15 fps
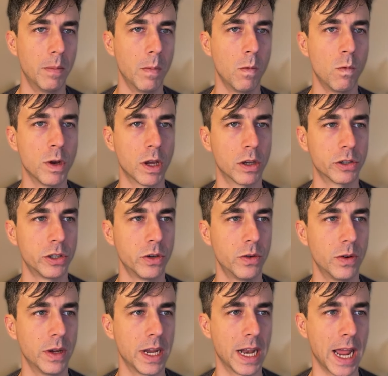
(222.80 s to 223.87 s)
We
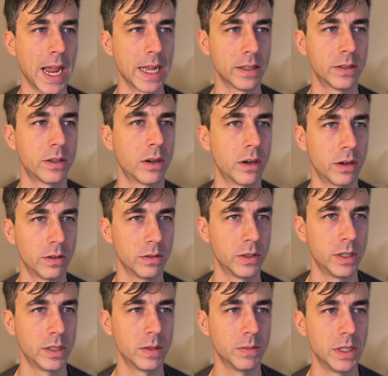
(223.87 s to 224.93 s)
also enhanced our
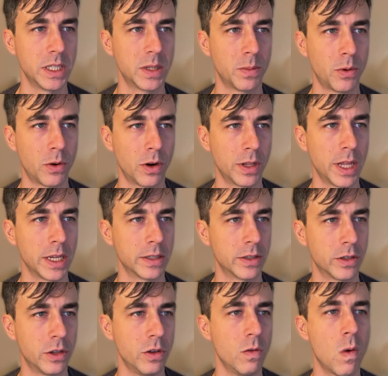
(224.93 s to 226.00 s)
Systemd support thanks to
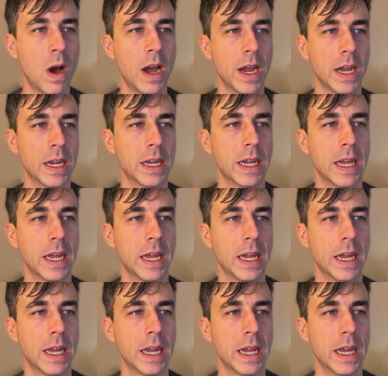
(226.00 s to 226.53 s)
QWYNG